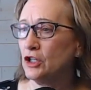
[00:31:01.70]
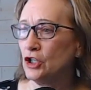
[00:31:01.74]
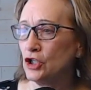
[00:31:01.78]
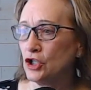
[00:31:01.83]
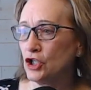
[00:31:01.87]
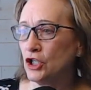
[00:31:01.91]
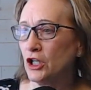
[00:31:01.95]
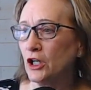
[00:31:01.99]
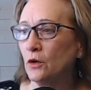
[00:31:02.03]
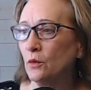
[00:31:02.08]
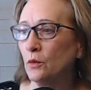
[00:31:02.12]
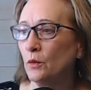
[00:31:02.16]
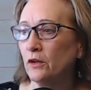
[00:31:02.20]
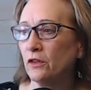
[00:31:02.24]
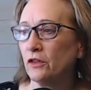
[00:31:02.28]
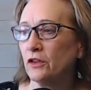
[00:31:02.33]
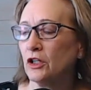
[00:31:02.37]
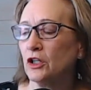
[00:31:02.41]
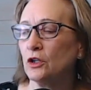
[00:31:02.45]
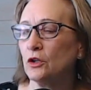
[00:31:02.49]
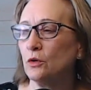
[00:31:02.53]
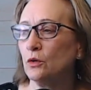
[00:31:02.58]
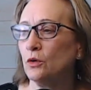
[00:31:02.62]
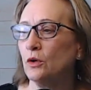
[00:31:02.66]
to share with
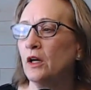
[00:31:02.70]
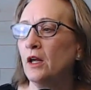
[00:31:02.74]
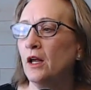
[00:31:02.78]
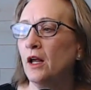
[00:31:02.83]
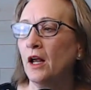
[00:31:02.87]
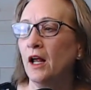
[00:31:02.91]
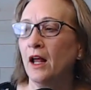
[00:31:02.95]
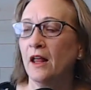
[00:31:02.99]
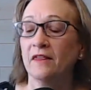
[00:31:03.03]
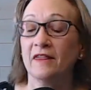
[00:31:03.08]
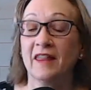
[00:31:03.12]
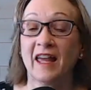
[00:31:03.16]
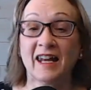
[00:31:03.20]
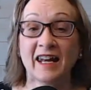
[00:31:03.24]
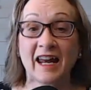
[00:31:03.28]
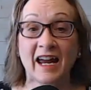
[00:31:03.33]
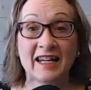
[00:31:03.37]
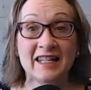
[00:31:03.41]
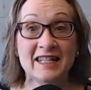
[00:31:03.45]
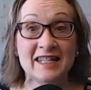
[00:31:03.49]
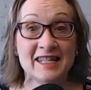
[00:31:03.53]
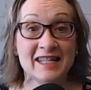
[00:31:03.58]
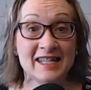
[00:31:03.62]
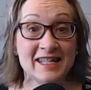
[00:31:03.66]
you that I
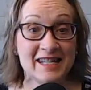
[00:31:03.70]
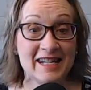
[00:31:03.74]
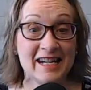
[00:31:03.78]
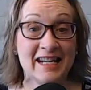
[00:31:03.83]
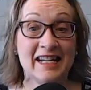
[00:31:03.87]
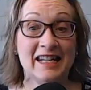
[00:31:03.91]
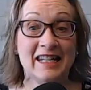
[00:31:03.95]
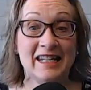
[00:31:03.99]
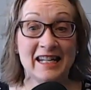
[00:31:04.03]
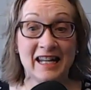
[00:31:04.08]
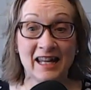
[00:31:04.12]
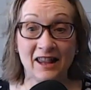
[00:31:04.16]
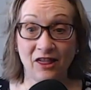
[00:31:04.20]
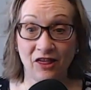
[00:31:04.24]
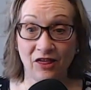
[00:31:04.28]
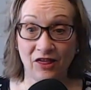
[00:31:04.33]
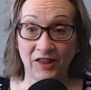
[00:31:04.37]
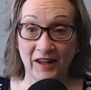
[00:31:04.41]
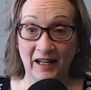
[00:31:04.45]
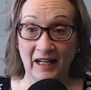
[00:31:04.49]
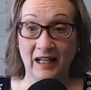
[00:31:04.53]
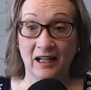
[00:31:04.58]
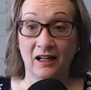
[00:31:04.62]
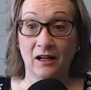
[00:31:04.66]
didn't
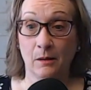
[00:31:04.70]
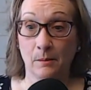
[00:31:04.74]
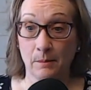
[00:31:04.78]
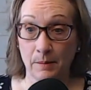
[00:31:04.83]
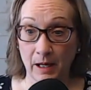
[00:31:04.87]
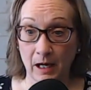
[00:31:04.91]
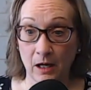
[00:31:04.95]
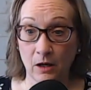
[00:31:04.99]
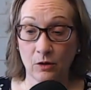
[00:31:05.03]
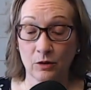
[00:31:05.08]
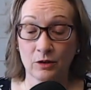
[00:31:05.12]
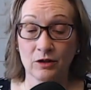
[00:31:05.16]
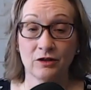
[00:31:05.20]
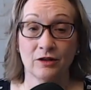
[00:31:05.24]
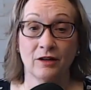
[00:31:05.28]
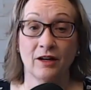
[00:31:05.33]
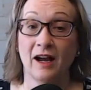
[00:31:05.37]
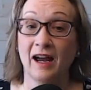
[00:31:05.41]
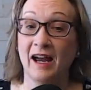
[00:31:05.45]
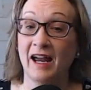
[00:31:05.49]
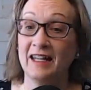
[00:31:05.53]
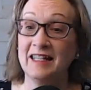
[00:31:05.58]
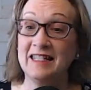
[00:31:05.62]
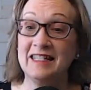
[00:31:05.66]
think about.
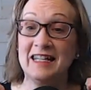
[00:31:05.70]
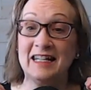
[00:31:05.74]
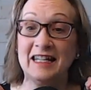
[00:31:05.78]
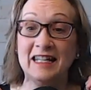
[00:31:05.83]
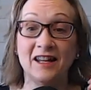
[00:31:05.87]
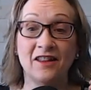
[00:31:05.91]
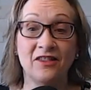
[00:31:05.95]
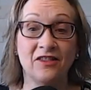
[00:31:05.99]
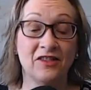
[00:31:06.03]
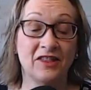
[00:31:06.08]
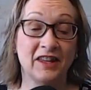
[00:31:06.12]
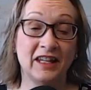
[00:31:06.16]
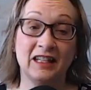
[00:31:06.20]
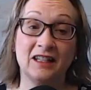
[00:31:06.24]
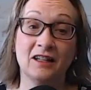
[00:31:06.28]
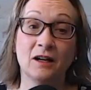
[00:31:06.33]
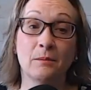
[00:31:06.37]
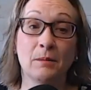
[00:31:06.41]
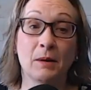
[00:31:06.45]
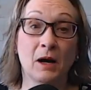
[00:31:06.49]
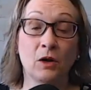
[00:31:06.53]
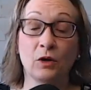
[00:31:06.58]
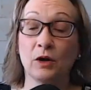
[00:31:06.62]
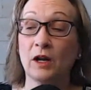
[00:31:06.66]
I didn't think
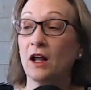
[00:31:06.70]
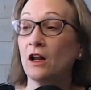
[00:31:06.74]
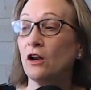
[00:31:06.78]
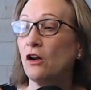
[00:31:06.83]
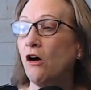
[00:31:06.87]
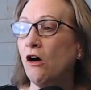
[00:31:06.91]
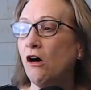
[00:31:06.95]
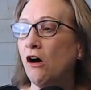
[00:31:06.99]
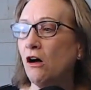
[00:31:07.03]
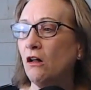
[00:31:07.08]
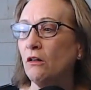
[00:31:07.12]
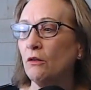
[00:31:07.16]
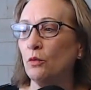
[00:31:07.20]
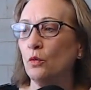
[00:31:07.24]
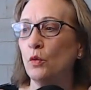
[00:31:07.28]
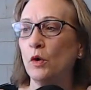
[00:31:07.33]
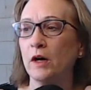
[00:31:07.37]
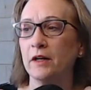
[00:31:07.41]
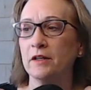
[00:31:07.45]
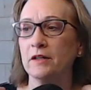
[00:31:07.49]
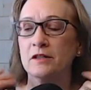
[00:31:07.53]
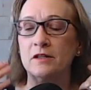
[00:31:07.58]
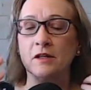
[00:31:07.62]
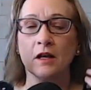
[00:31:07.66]
about at all
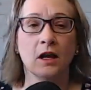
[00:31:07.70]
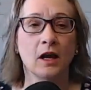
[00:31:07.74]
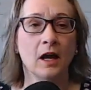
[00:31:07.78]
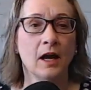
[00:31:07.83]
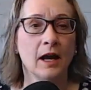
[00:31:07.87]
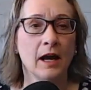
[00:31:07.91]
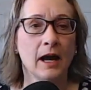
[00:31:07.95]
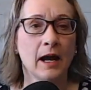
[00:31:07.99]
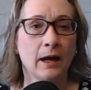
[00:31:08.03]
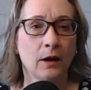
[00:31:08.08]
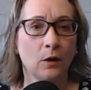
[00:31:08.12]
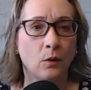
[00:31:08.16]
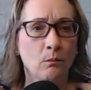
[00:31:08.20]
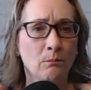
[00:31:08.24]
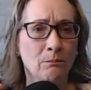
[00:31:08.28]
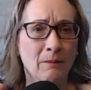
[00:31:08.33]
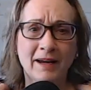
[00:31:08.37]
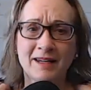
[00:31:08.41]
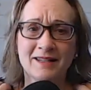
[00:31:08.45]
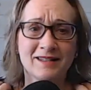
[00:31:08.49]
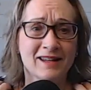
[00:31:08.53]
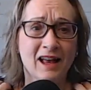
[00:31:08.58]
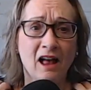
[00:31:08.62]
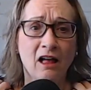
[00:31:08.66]
was
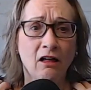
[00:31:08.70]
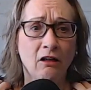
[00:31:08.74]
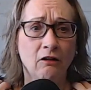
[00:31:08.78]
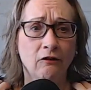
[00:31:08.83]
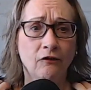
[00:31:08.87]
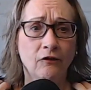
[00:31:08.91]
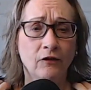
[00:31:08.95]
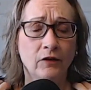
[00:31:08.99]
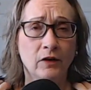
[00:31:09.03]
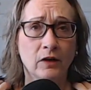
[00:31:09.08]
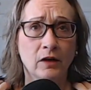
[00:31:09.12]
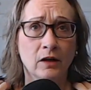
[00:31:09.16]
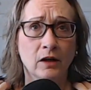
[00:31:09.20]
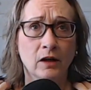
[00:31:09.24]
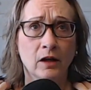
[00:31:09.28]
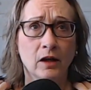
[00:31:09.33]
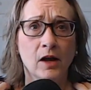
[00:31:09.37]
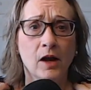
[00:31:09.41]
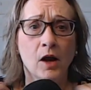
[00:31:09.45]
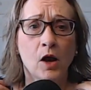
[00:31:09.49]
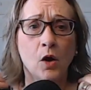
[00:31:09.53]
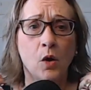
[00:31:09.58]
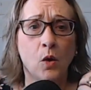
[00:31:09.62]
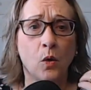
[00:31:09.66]
myself.
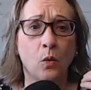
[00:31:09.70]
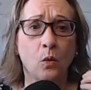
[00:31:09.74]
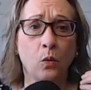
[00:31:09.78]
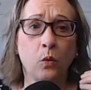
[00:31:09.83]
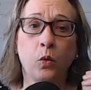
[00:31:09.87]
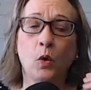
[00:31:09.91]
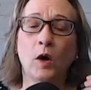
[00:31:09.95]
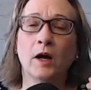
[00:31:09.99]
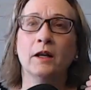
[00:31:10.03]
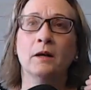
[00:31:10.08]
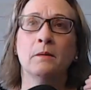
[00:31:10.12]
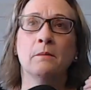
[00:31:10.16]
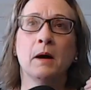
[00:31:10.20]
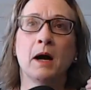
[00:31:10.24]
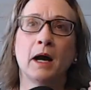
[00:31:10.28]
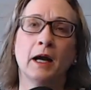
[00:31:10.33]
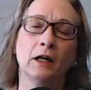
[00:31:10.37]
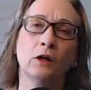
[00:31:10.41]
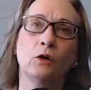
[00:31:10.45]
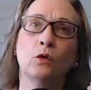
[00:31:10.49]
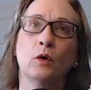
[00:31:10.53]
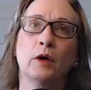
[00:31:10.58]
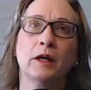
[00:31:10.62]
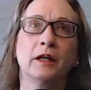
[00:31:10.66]
What am I
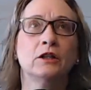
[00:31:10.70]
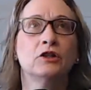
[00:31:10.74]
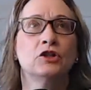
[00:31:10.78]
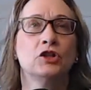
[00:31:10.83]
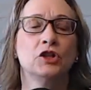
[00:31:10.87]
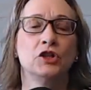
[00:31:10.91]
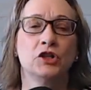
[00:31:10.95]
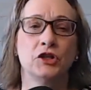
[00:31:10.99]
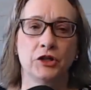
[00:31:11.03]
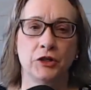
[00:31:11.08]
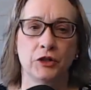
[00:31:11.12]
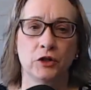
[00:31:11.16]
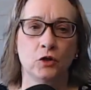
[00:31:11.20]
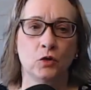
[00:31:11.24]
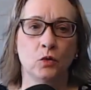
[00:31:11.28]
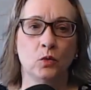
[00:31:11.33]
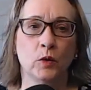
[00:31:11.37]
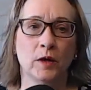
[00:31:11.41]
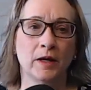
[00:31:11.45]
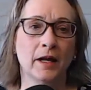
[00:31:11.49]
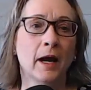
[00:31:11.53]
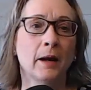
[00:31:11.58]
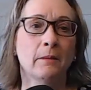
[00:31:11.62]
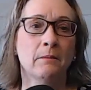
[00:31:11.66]
going to do
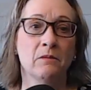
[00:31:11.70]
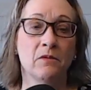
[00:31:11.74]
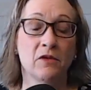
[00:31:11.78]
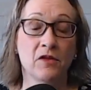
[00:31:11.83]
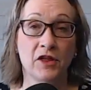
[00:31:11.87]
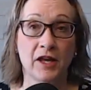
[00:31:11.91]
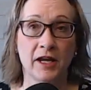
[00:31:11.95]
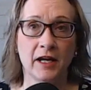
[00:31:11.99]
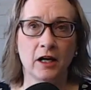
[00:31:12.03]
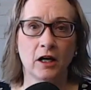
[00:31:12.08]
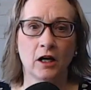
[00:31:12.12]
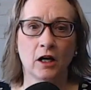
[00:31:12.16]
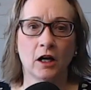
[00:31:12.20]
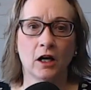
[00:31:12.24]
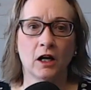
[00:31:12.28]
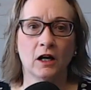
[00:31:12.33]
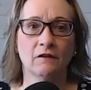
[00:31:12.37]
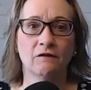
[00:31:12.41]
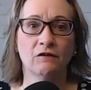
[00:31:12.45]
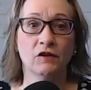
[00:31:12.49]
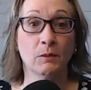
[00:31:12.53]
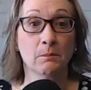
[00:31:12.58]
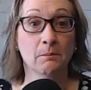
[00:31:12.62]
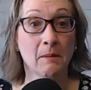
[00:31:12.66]
when I'm there
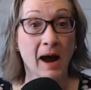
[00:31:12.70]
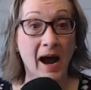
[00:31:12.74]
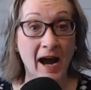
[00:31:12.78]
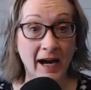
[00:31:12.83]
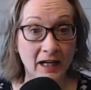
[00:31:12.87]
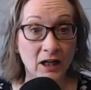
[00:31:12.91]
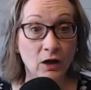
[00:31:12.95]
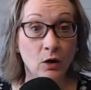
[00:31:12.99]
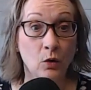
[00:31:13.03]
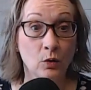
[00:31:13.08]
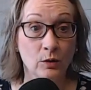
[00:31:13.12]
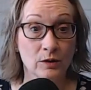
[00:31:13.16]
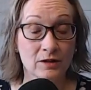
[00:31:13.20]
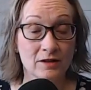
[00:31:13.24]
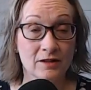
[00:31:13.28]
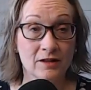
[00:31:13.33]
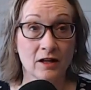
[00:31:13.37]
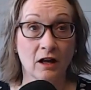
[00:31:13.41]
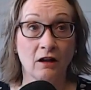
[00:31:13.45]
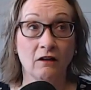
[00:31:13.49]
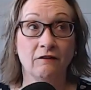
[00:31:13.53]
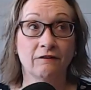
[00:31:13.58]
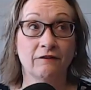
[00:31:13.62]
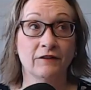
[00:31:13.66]
for my own
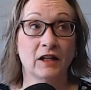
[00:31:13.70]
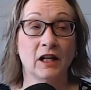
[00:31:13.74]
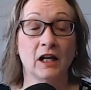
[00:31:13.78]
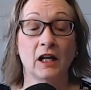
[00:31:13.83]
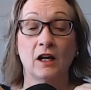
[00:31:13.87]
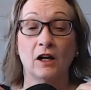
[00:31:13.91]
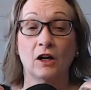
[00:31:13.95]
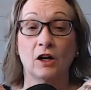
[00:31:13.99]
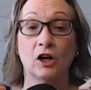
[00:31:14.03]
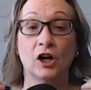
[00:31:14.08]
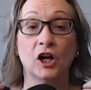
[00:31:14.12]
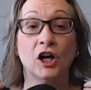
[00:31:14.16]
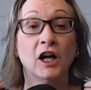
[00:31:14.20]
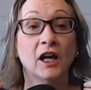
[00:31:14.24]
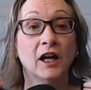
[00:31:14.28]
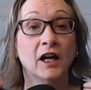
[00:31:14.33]
self care,